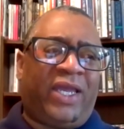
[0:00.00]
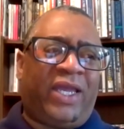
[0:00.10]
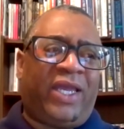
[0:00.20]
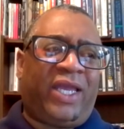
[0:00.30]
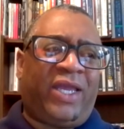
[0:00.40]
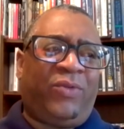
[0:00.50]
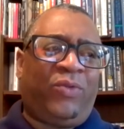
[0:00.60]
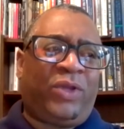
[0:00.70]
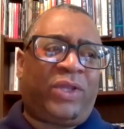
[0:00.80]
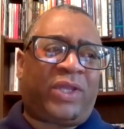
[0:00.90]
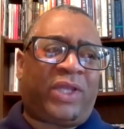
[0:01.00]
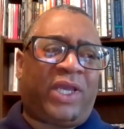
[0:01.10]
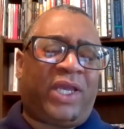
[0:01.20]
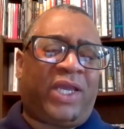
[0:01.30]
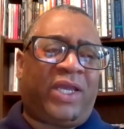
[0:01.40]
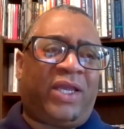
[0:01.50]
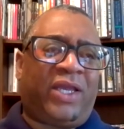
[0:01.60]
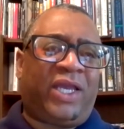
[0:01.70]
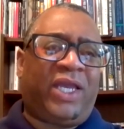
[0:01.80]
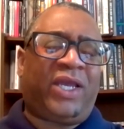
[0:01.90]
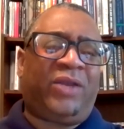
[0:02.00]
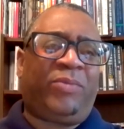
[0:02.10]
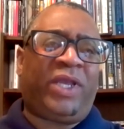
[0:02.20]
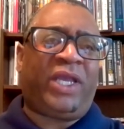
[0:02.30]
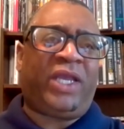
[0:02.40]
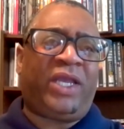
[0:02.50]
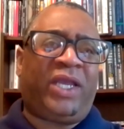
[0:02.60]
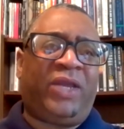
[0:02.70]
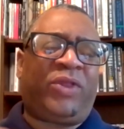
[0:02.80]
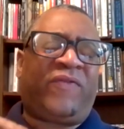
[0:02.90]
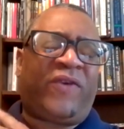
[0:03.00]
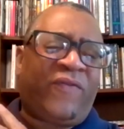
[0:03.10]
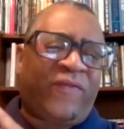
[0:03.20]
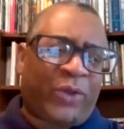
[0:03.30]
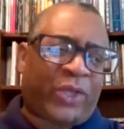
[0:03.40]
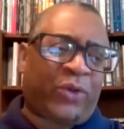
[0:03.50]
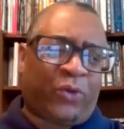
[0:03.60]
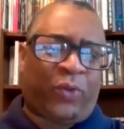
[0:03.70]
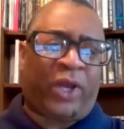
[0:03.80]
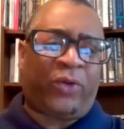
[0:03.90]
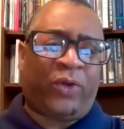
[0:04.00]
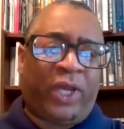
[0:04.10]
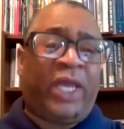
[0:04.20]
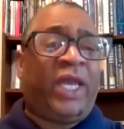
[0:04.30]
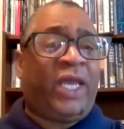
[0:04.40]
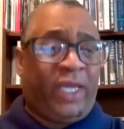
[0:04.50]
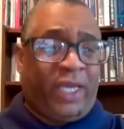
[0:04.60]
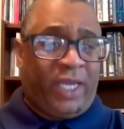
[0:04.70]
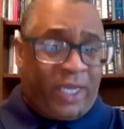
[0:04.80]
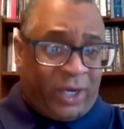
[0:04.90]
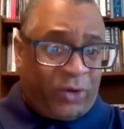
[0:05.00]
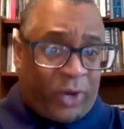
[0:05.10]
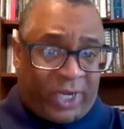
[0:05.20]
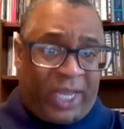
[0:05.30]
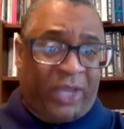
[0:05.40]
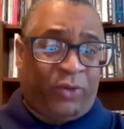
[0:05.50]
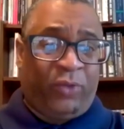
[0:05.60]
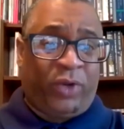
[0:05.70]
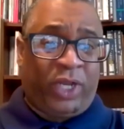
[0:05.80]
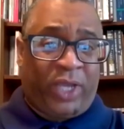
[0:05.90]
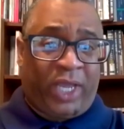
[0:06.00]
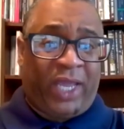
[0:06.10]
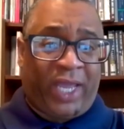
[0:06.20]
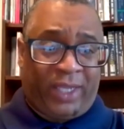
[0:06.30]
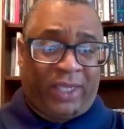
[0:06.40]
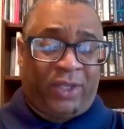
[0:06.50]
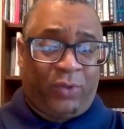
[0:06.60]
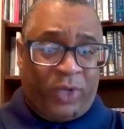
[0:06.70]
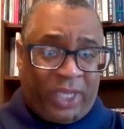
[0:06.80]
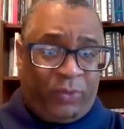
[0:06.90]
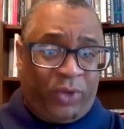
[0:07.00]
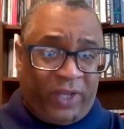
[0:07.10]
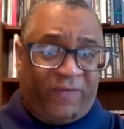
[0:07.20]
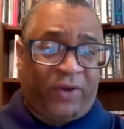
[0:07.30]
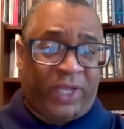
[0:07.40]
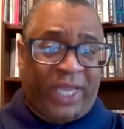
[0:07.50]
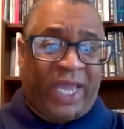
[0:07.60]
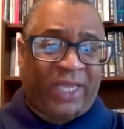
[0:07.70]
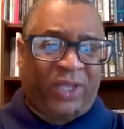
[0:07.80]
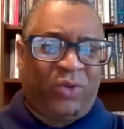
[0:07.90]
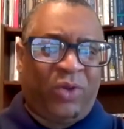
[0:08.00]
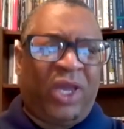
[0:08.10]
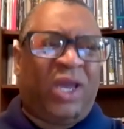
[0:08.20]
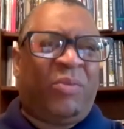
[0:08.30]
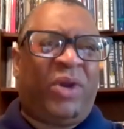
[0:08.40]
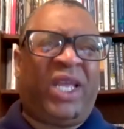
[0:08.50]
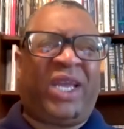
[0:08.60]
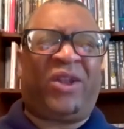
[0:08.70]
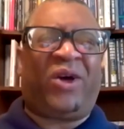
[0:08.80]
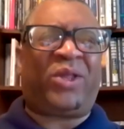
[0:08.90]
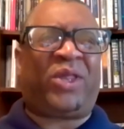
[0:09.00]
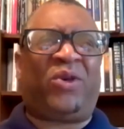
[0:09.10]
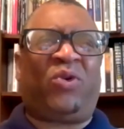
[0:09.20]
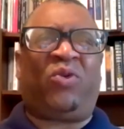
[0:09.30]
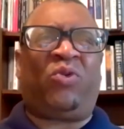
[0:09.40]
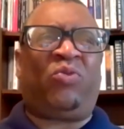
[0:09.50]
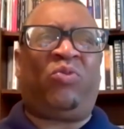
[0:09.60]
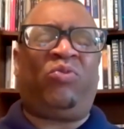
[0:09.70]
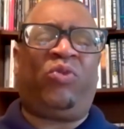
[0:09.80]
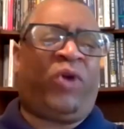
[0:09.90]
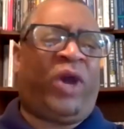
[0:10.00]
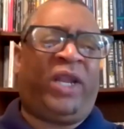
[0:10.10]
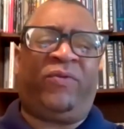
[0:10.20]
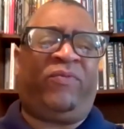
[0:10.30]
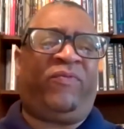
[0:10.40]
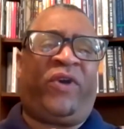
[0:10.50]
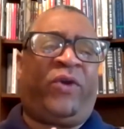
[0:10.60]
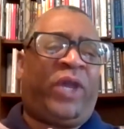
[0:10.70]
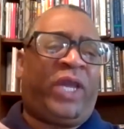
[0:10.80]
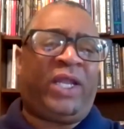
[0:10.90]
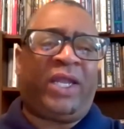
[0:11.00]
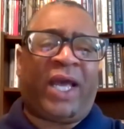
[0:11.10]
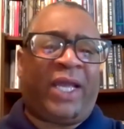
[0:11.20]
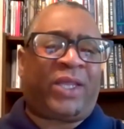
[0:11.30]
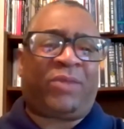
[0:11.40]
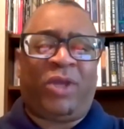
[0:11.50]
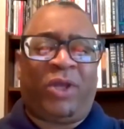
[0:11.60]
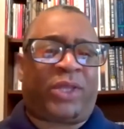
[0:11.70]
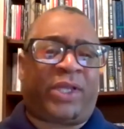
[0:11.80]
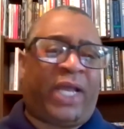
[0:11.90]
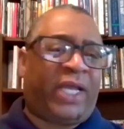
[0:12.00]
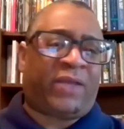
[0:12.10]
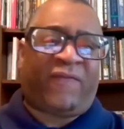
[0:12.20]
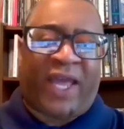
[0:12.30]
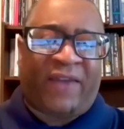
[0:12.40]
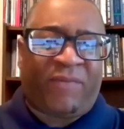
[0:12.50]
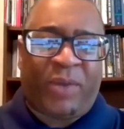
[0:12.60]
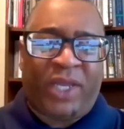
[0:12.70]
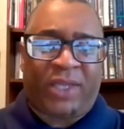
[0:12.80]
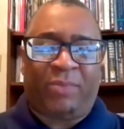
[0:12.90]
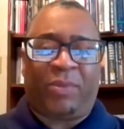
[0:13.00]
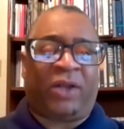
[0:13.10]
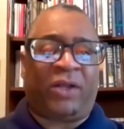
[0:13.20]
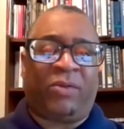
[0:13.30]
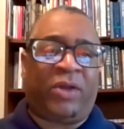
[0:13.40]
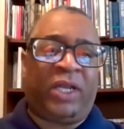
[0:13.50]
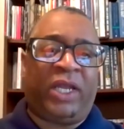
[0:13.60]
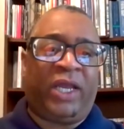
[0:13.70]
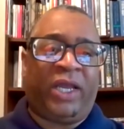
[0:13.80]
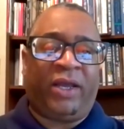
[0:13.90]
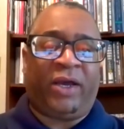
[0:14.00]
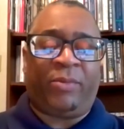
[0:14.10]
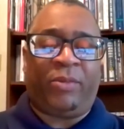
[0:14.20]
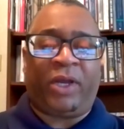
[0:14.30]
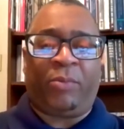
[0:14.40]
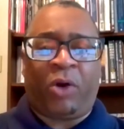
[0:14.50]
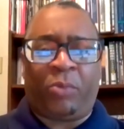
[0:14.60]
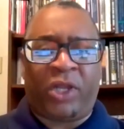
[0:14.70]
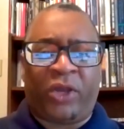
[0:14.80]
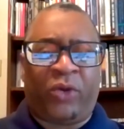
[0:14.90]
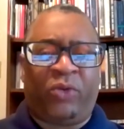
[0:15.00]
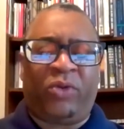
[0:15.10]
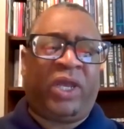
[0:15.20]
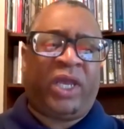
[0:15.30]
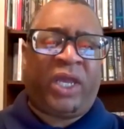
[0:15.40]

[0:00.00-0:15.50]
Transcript: he was he could be he was a very versatile writer he he could write angry when he had when he really felt he had to but he could also write a very nice you know slice of life piece about a a, a ball player